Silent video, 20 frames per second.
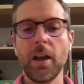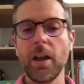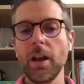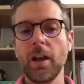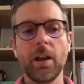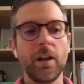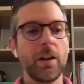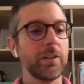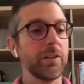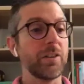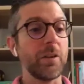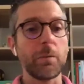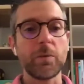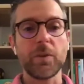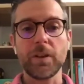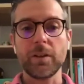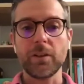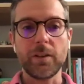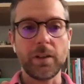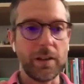
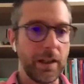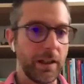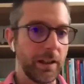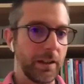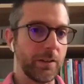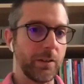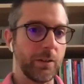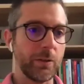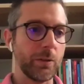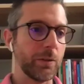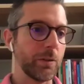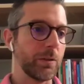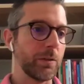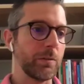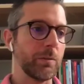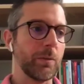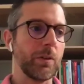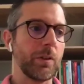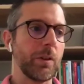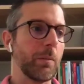Something's delayed or
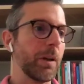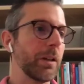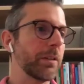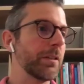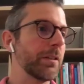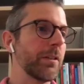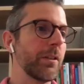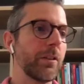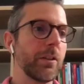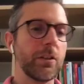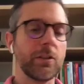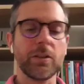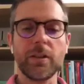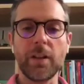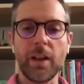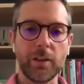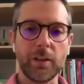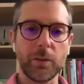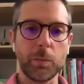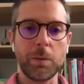some other decision
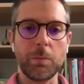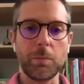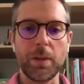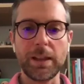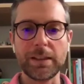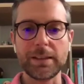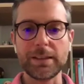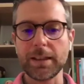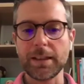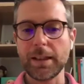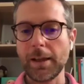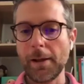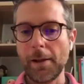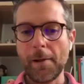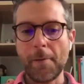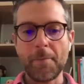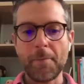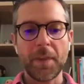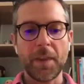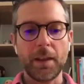has been made
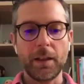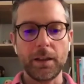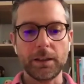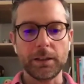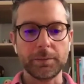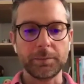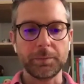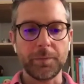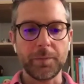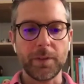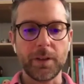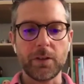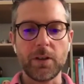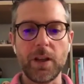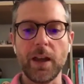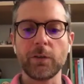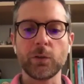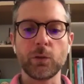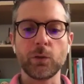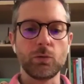that you
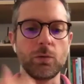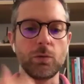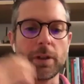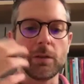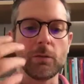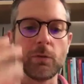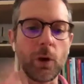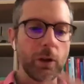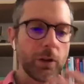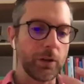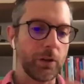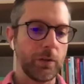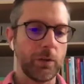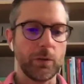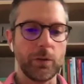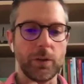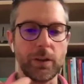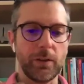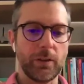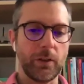have to rework
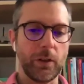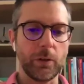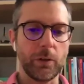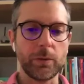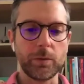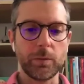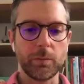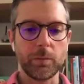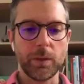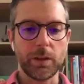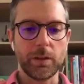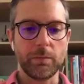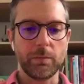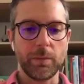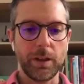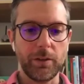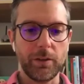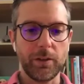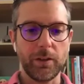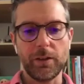through it. So
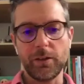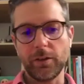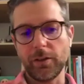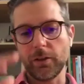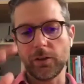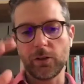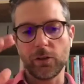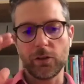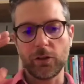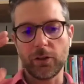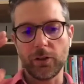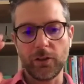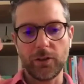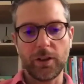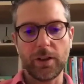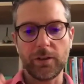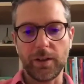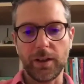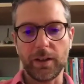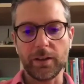it doesn't just
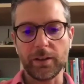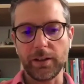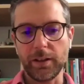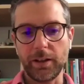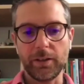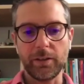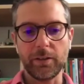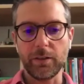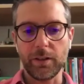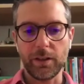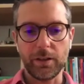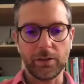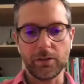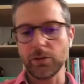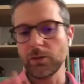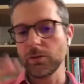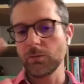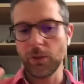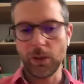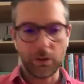sit there and
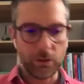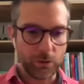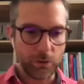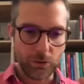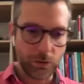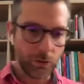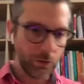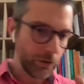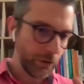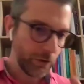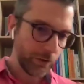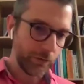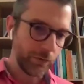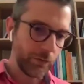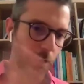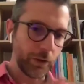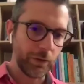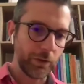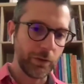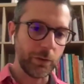you just
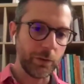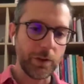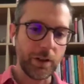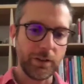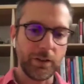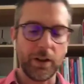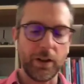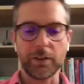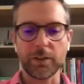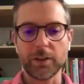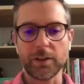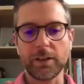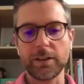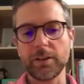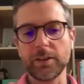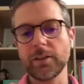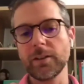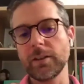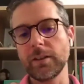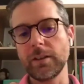work through the task
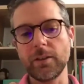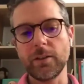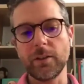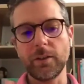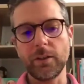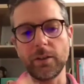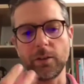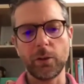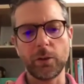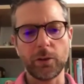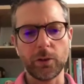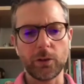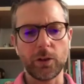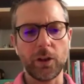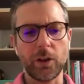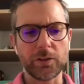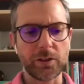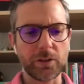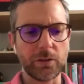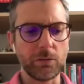list. It's also
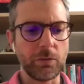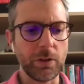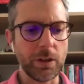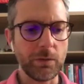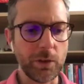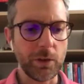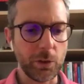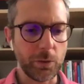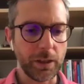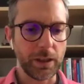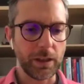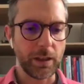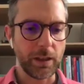constant reviewing